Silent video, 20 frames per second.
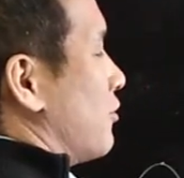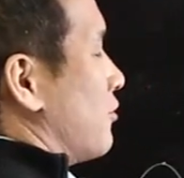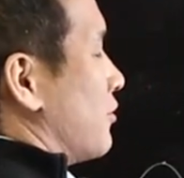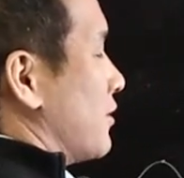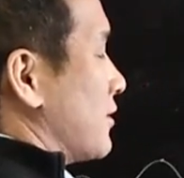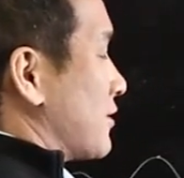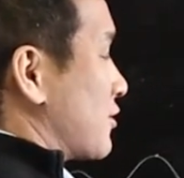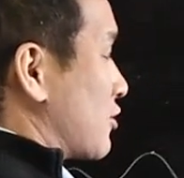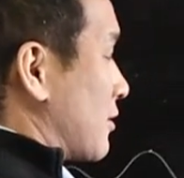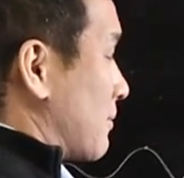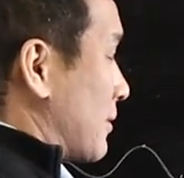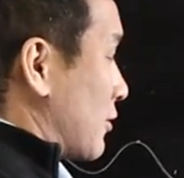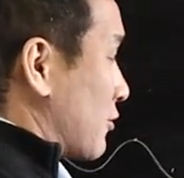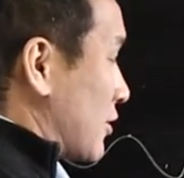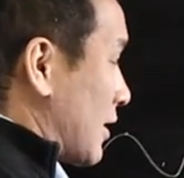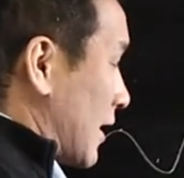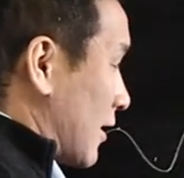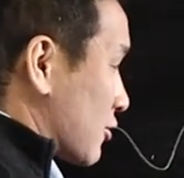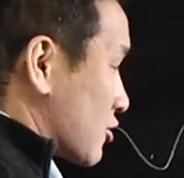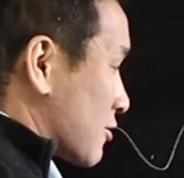then strip out
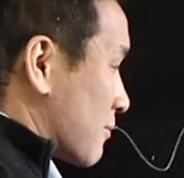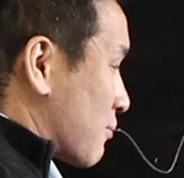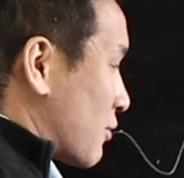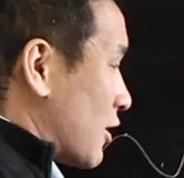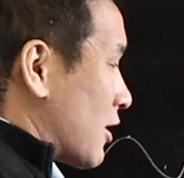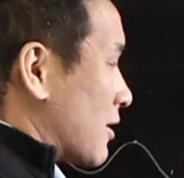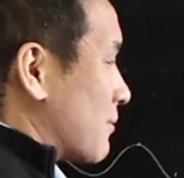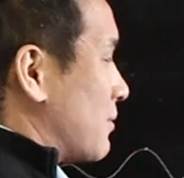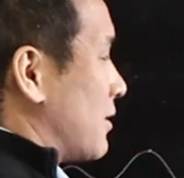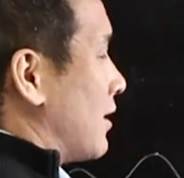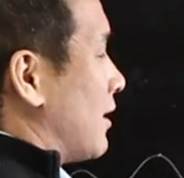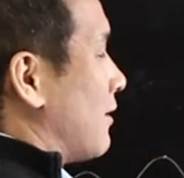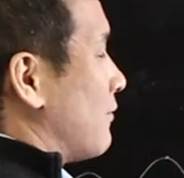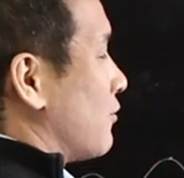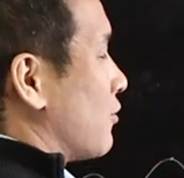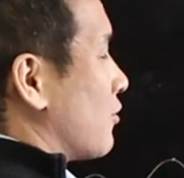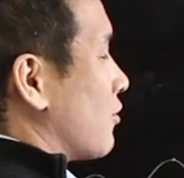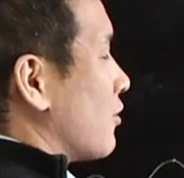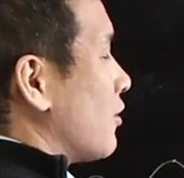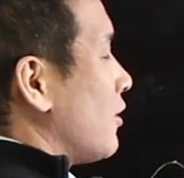the algebraic
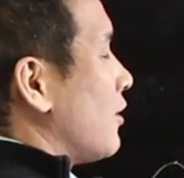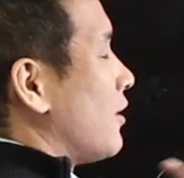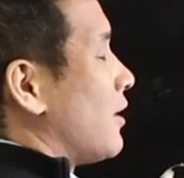behavior,